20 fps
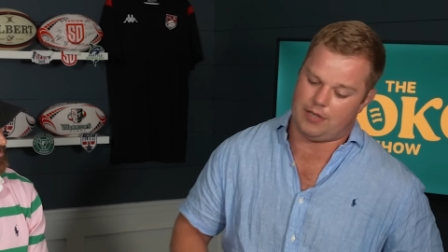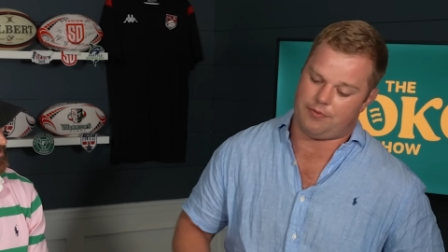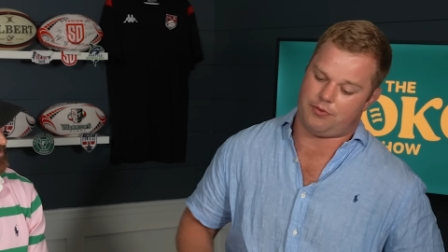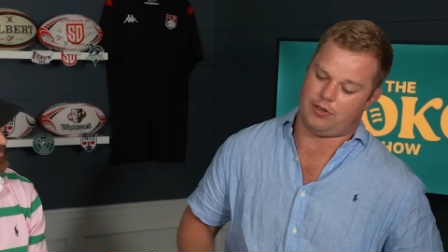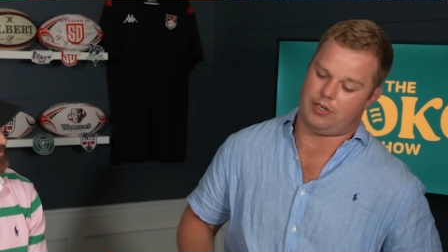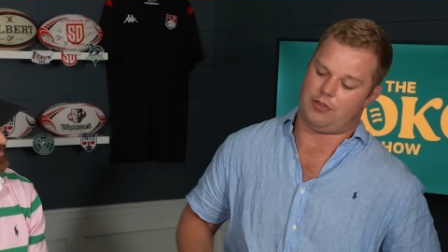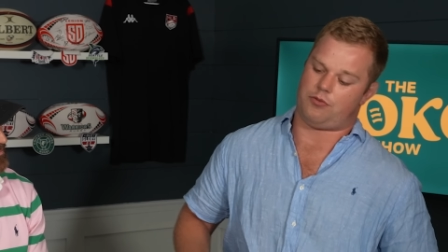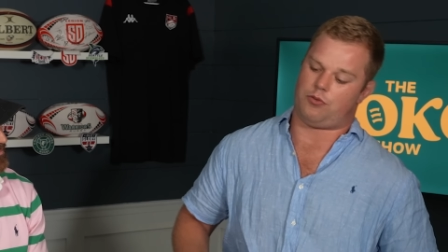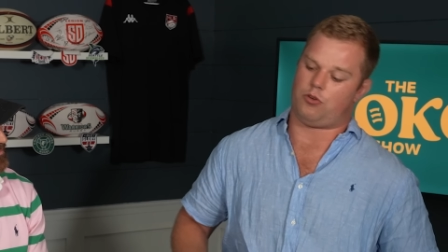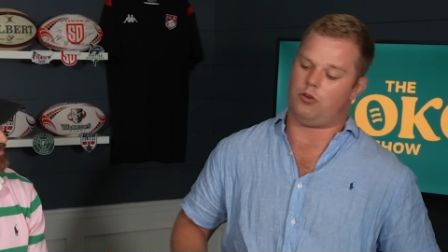
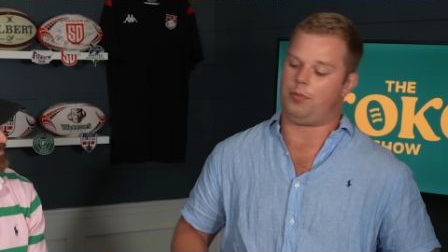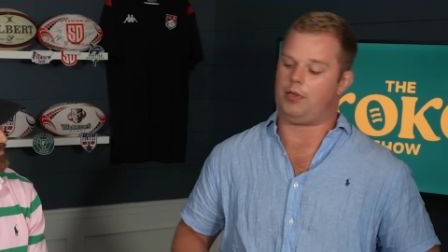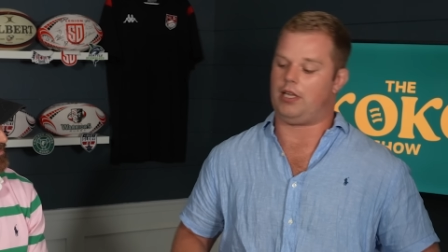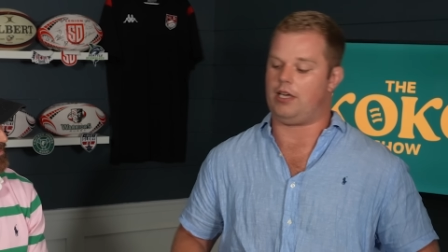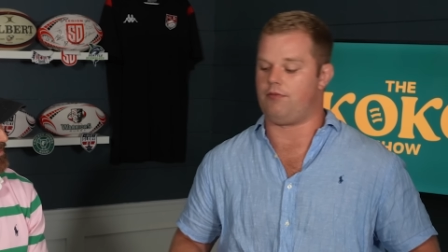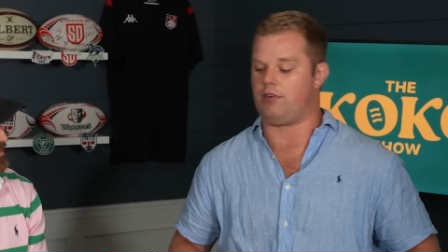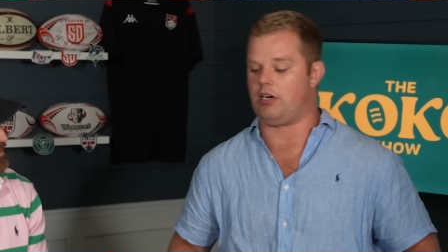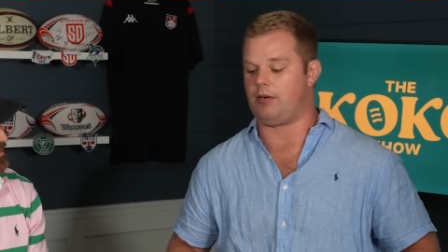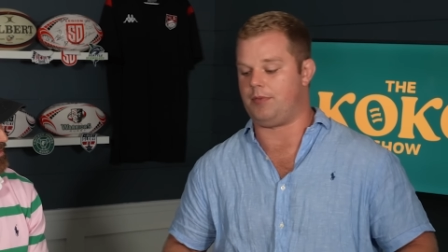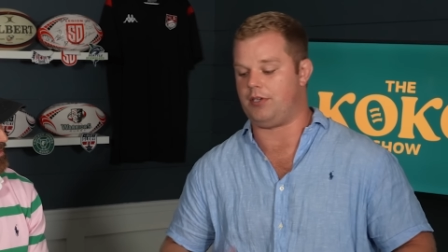friends were all
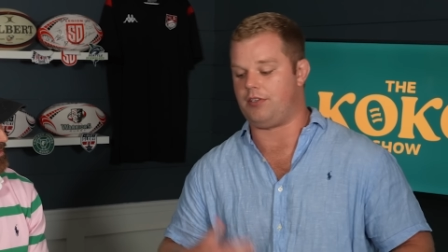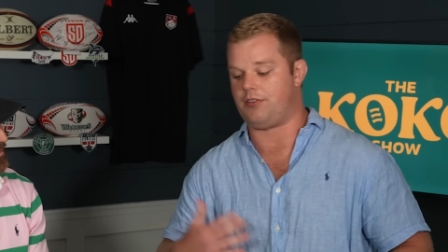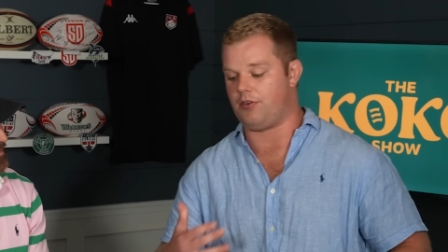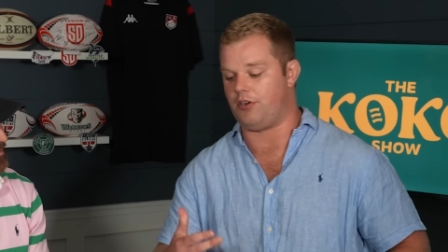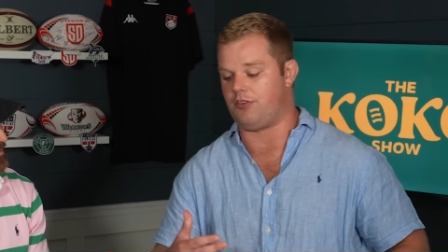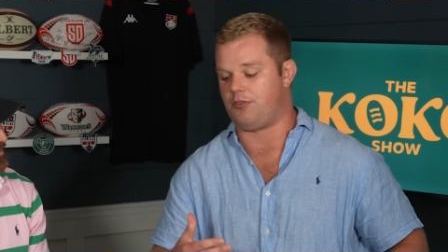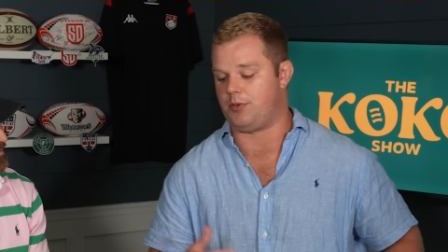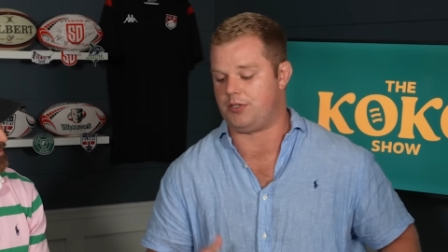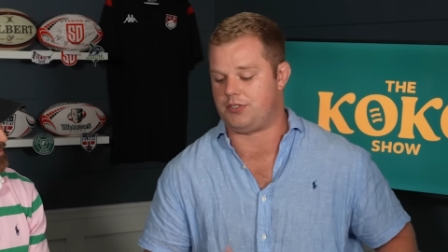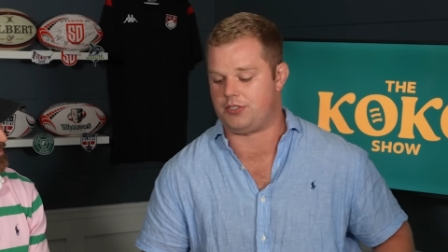playing rugby, so I
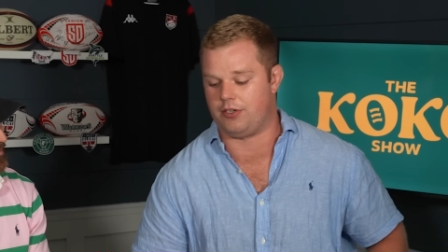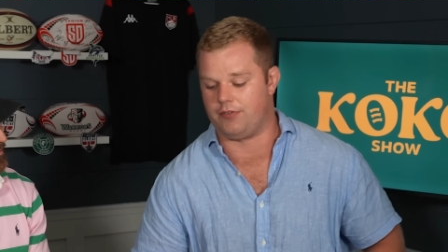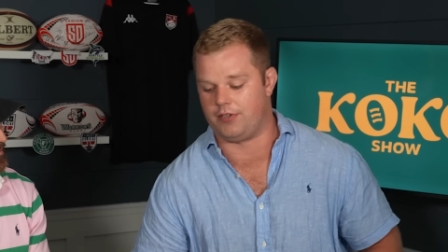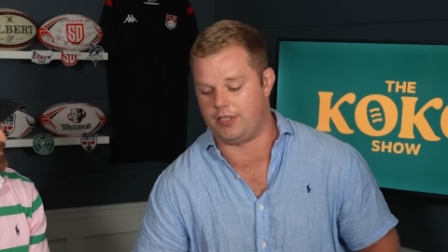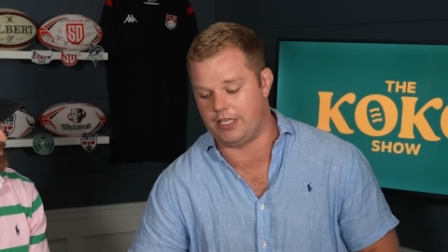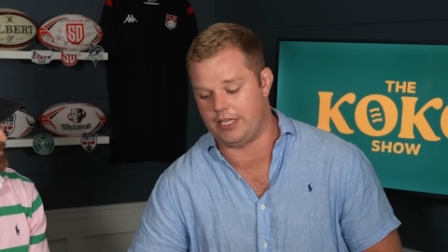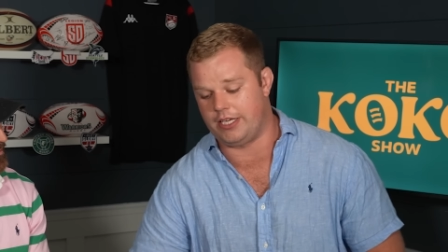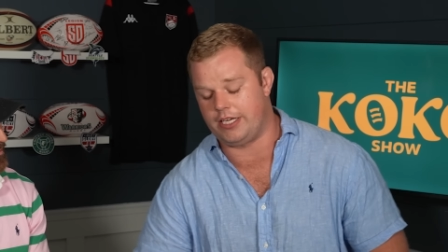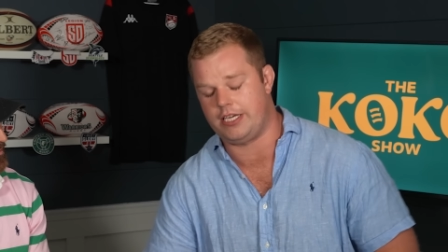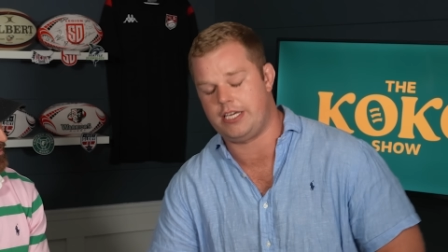switched over
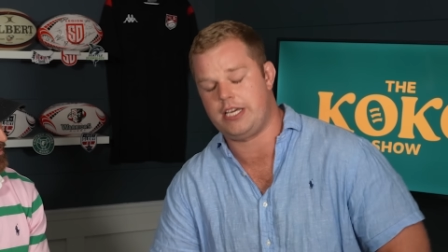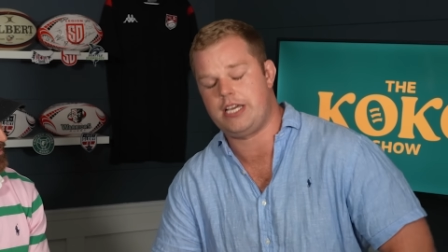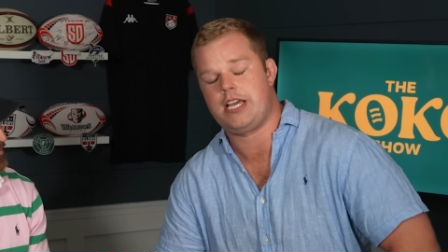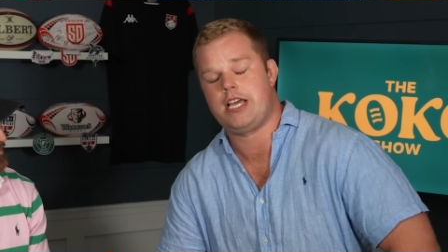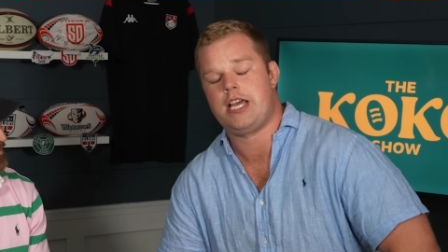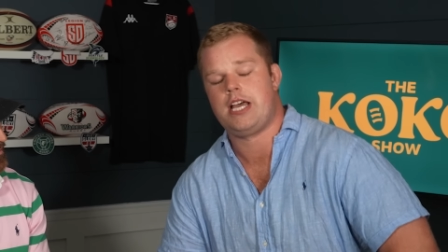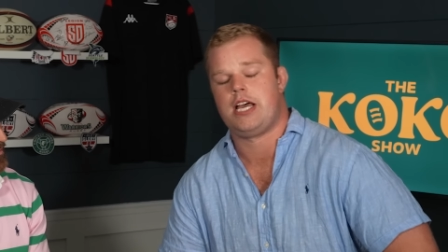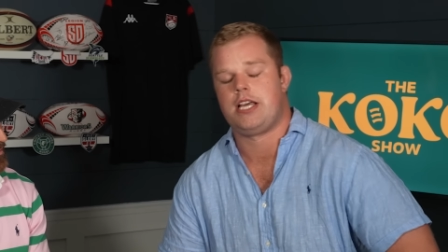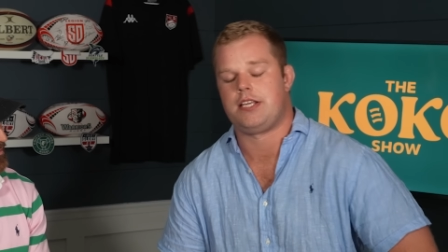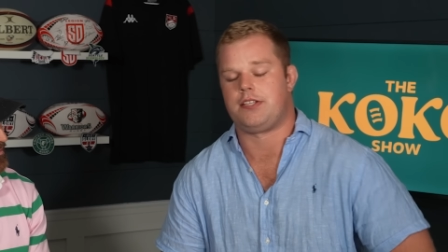there.
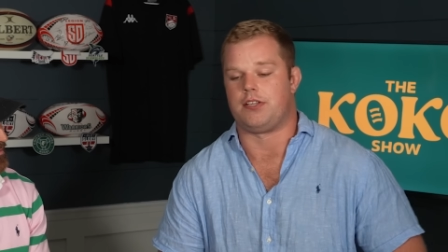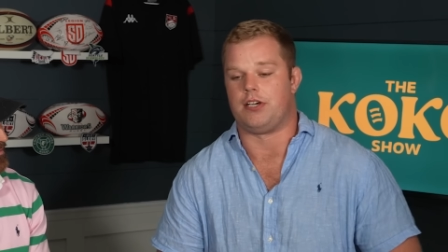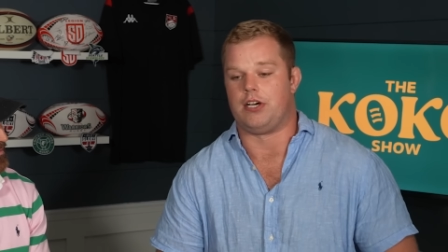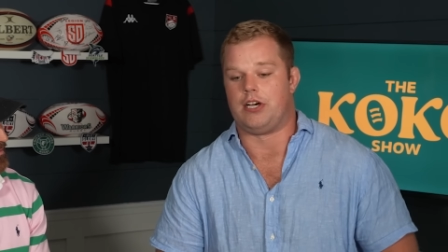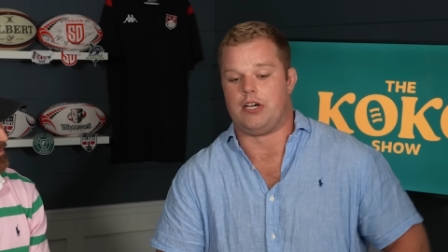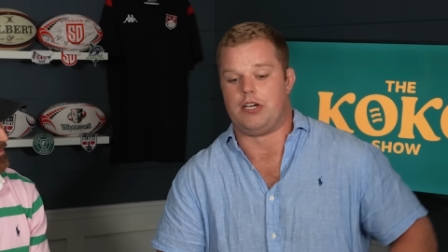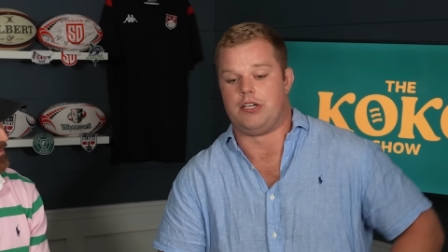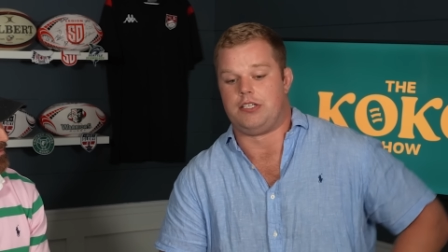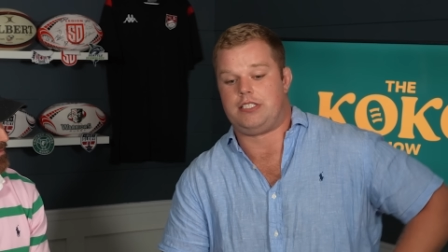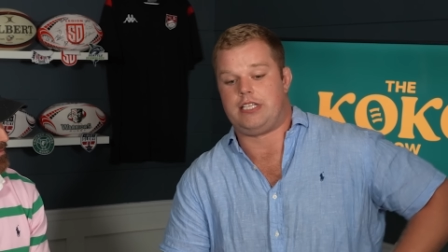
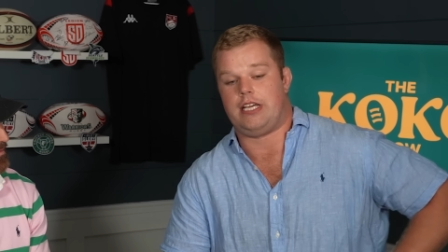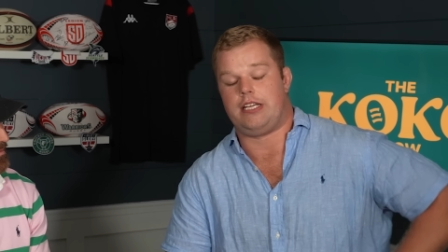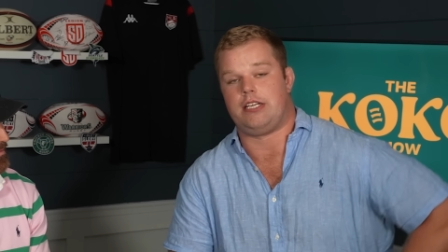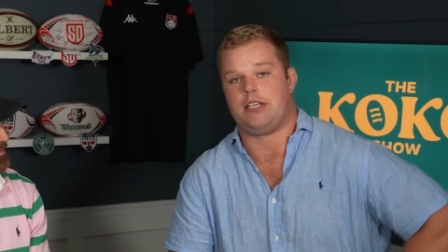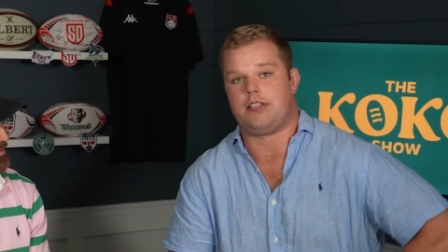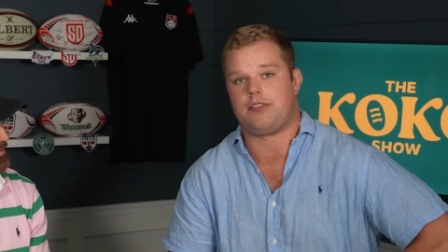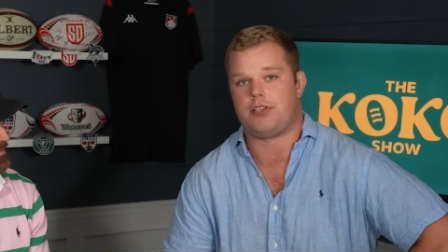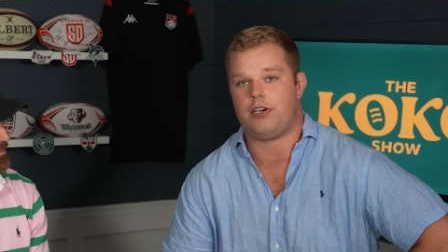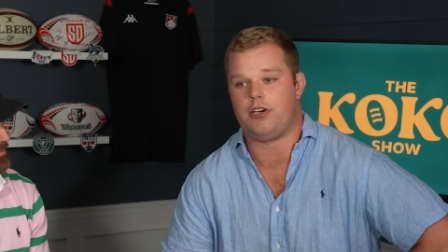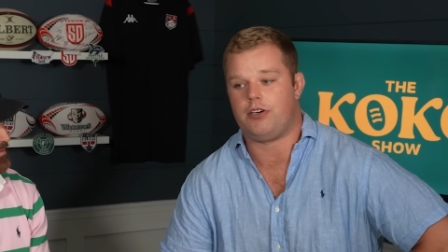So 10
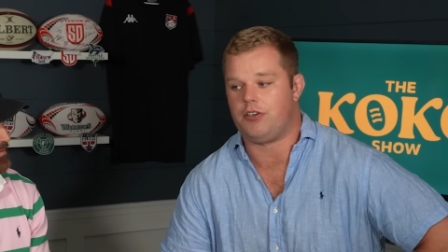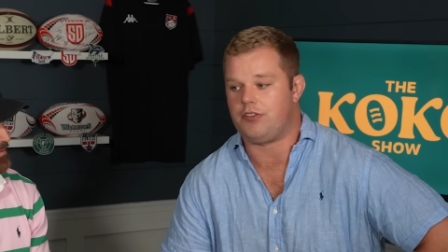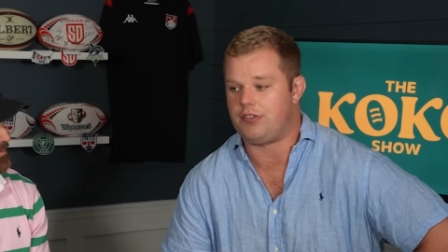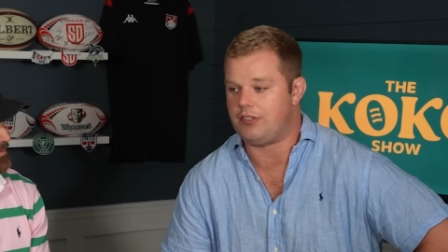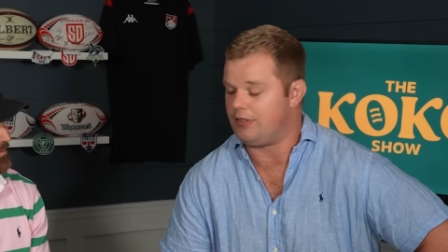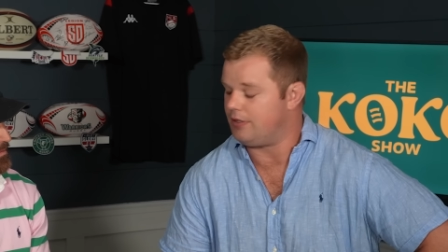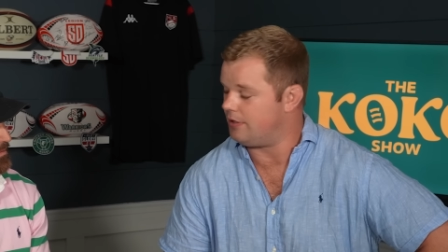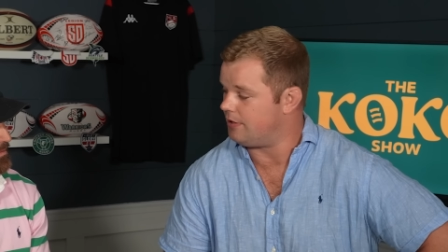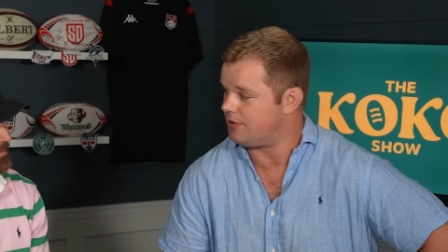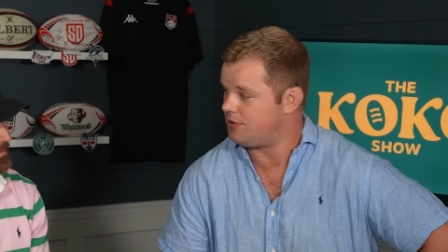years old, I was
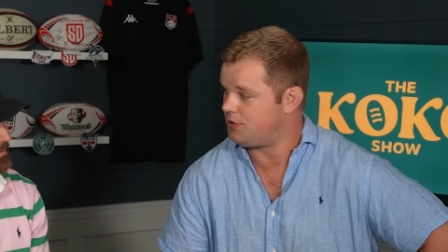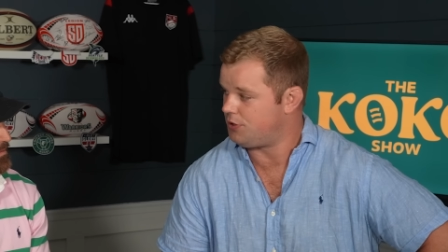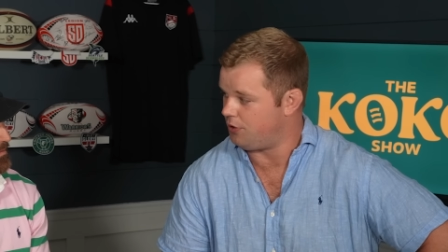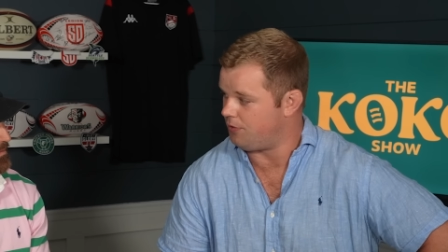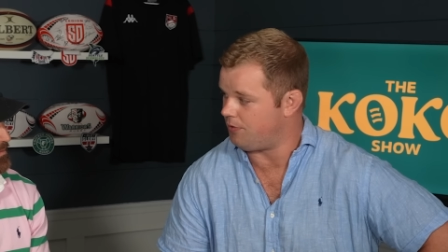in the two